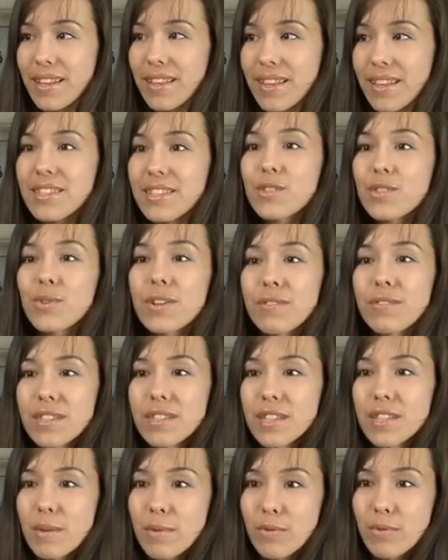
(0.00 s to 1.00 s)
That's sort of the
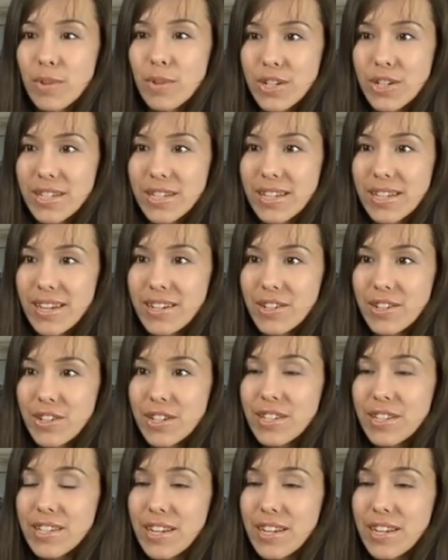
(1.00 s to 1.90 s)
sum of what she said. She mm-hmm.